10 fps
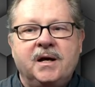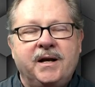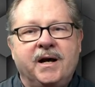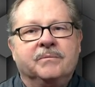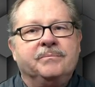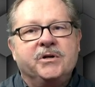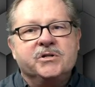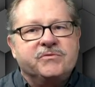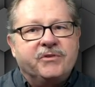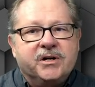Now,
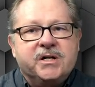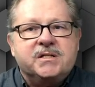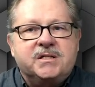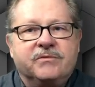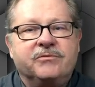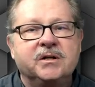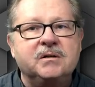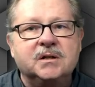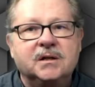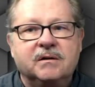there's various
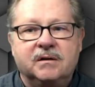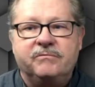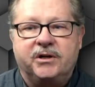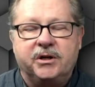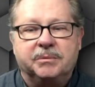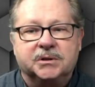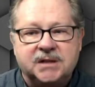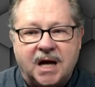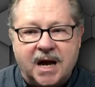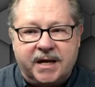different uh, variable
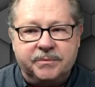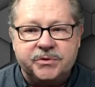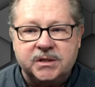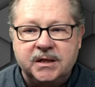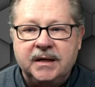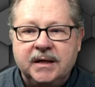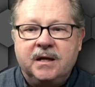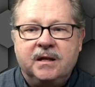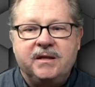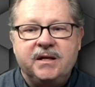types.
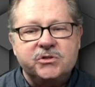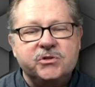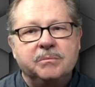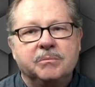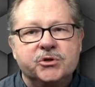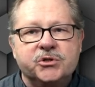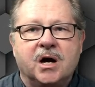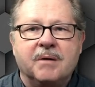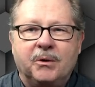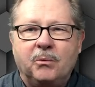These are the most
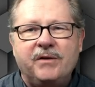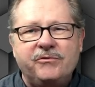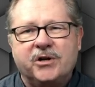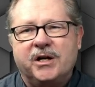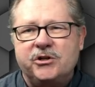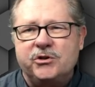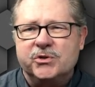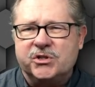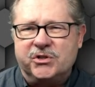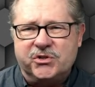common. And what I've tried to do
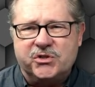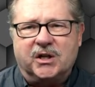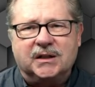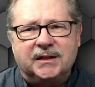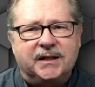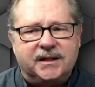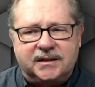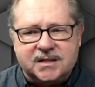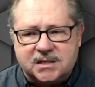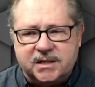is consolidate
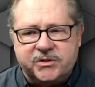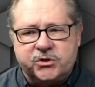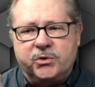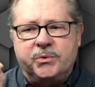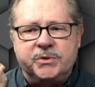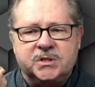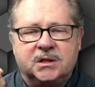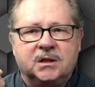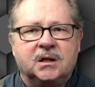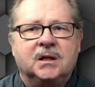this list so it was a
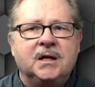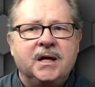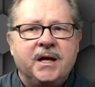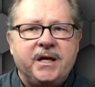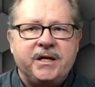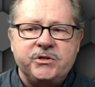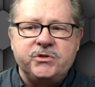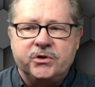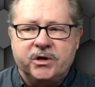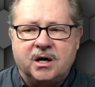little
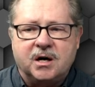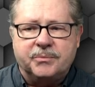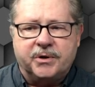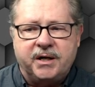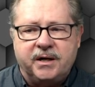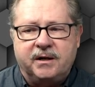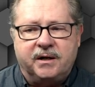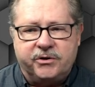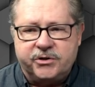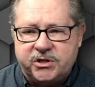easier to comprehend and
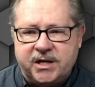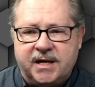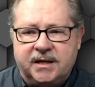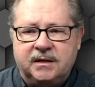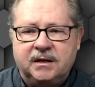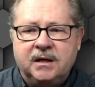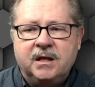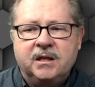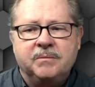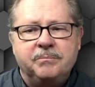understand.
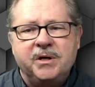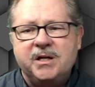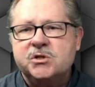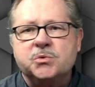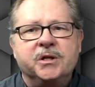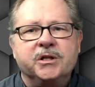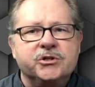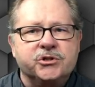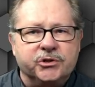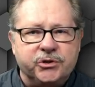The biggest one
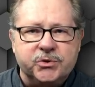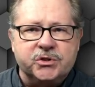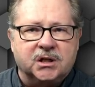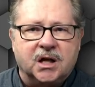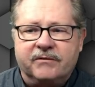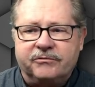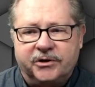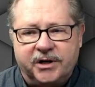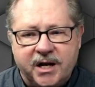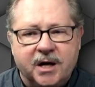that you'll use a lot
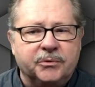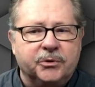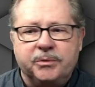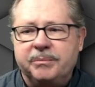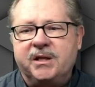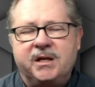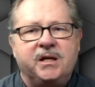for a number would be the